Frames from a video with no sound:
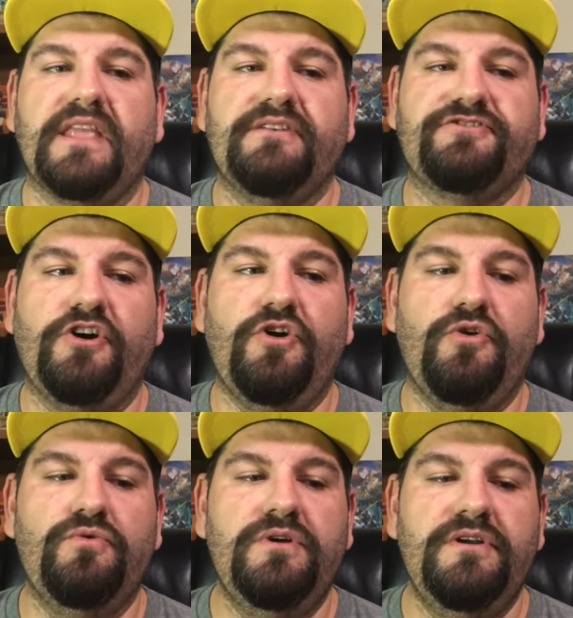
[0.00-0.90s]

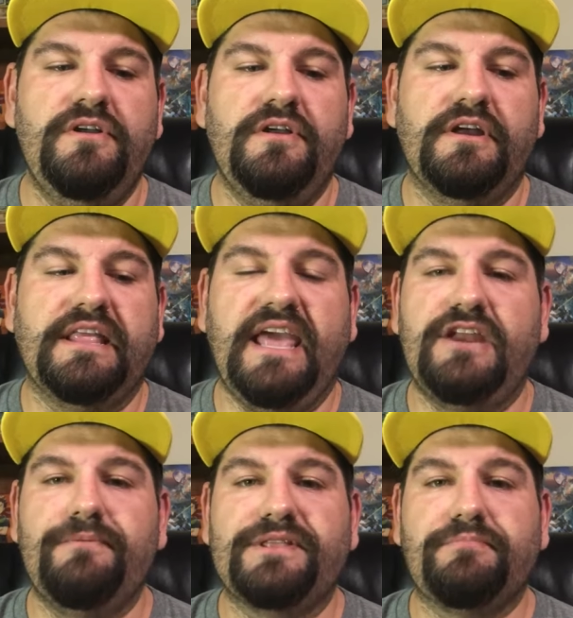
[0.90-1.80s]
so
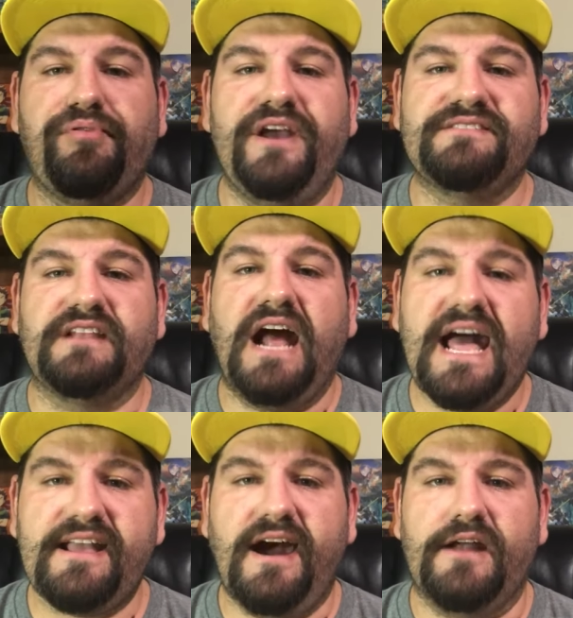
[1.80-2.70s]
getting them at the price that
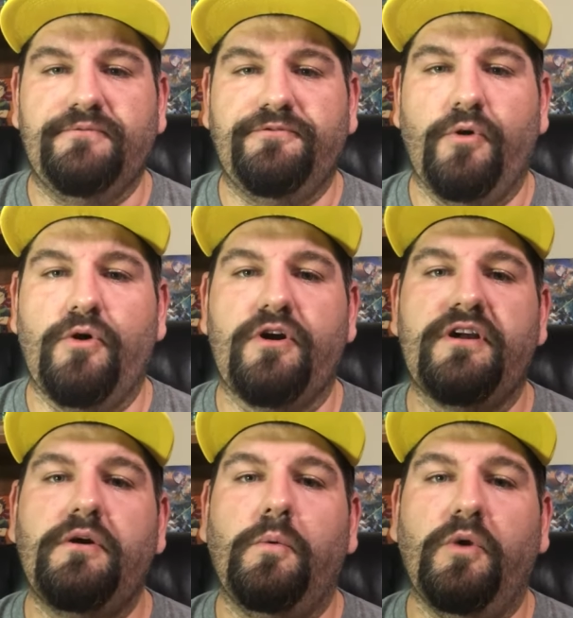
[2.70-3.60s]
I got them
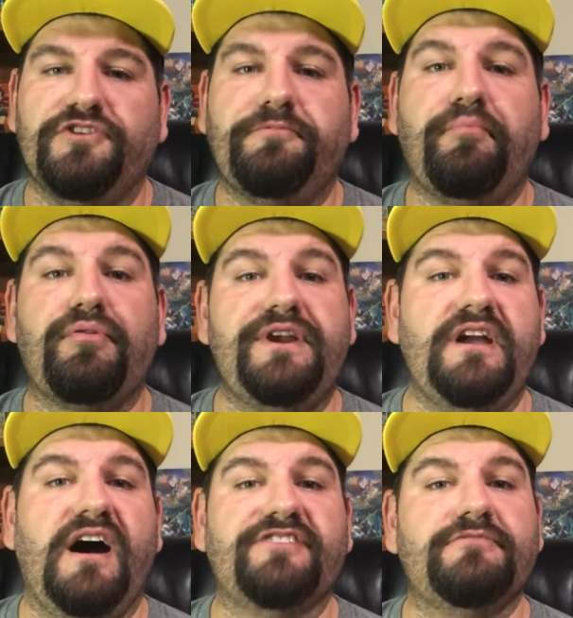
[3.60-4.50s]
for was
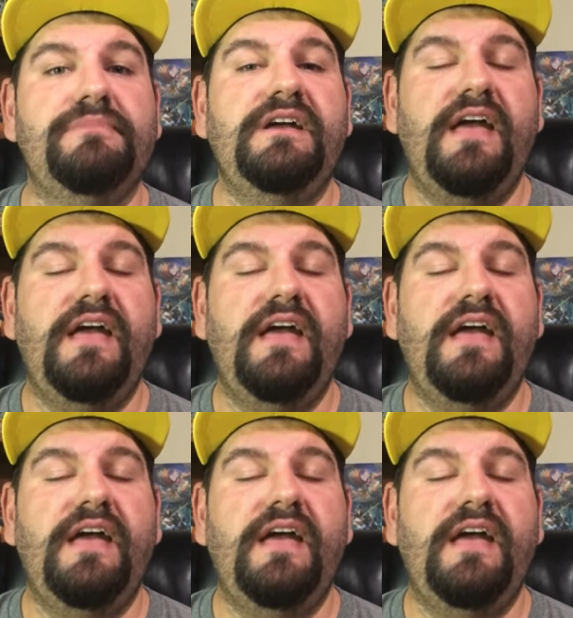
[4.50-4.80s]
pretty awesome,